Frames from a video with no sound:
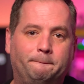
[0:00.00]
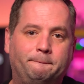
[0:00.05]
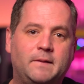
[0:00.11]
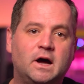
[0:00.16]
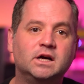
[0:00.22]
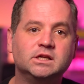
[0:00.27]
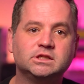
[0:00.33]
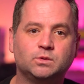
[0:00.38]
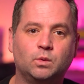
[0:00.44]

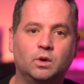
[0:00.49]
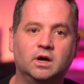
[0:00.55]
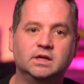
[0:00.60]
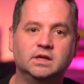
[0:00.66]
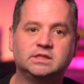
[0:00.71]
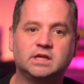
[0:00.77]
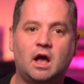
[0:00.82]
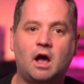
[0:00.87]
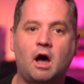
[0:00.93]

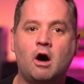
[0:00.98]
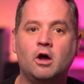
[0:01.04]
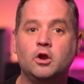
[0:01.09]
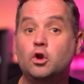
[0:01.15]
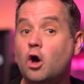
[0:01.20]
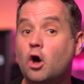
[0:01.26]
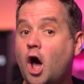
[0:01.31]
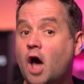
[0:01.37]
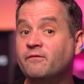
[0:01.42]
passwords are
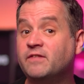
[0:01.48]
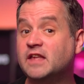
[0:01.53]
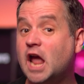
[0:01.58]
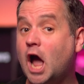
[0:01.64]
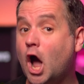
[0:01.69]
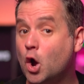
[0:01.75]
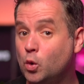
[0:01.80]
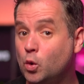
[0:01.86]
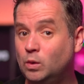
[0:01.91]
not the
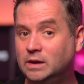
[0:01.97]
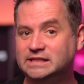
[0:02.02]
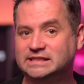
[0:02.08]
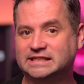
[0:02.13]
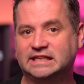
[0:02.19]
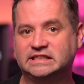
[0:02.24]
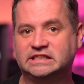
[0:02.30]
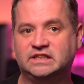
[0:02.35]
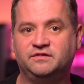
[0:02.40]
only
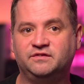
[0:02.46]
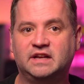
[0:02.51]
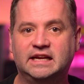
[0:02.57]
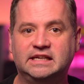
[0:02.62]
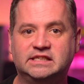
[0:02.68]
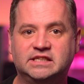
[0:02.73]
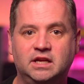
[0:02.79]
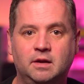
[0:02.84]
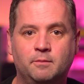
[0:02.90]
sensitive
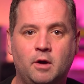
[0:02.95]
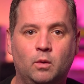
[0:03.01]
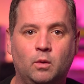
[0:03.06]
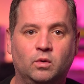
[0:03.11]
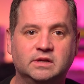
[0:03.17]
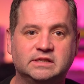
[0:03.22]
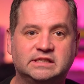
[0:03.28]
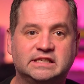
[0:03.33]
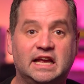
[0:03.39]
data you might
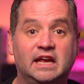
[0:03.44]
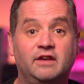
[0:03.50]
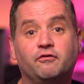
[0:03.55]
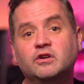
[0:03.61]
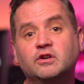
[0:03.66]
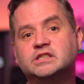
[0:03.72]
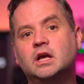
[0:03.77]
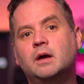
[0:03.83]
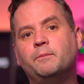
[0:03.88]
want to save. For
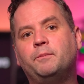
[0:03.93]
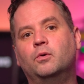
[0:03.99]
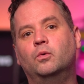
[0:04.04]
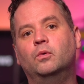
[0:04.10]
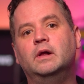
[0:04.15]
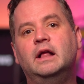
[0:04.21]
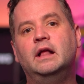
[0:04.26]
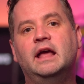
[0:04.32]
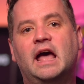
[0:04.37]
example,
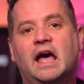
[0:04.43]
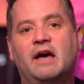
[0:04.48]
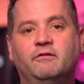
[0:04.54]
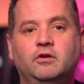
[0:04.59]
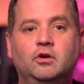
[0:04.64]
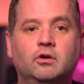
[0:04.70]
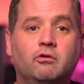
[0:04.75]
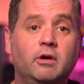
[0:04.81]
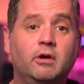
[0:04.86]
having
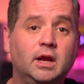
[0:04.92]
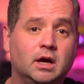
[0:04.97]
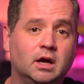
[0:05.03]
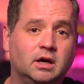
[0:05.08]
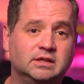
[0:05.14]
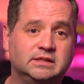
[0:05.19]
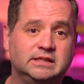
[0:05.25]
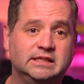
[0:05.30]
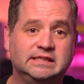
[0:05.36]
your credit
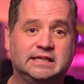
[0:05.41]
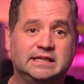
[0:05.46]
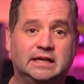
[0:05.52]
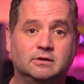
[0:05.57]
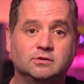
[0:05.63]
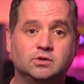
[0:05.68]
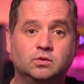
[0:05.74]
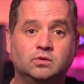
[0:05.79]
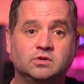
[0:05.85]
card
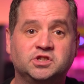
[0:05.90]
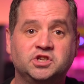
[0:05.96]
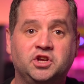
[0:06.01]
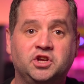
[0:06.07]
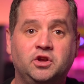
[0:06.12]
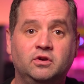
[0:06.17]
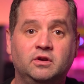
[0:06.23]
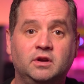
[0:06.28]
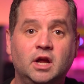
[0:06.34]
details or
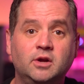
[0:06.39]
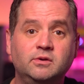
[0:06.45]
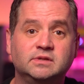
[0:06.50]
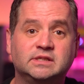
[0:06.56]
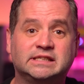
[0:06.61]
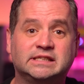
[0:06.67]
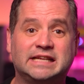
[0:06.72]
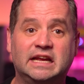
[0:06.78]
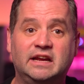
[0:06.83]
secure notes
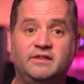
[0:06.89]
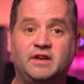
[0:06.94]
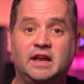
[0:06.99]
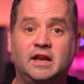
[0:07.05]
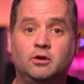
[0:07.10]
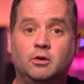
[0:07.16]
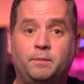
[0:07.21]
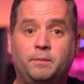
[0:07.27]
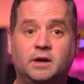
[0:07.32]
saved in
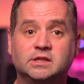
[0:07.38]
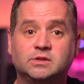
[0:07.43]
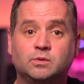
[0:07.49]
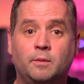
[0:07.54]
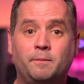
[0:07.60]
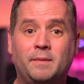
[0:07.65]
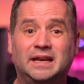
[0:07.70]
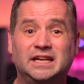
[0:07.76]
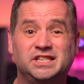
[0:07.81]
your password
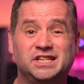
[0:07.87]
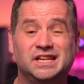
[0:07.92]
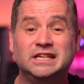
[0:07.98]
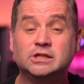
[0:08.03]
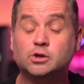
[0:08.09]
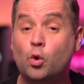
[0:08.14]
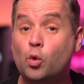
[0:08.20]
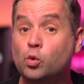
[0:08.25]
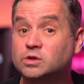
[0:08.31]
manager
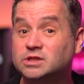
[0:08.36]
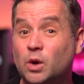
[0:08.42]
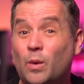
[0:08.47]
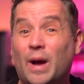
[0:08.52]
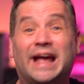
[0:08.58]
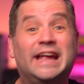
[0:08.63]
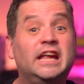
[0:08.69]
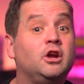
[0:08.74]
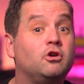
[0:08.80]
is also
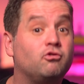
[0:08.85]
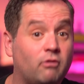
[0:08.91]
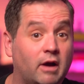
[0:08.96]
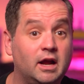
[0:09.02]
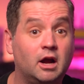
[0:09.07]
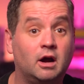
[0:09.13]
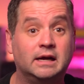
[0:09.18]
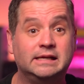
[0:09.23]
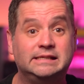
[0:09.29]
a
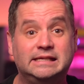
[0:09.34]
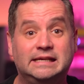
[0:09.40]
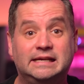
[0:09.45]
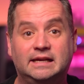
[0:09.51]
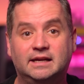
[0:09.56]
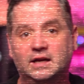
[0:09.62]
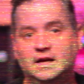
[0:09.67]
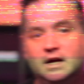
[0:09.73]
great idea.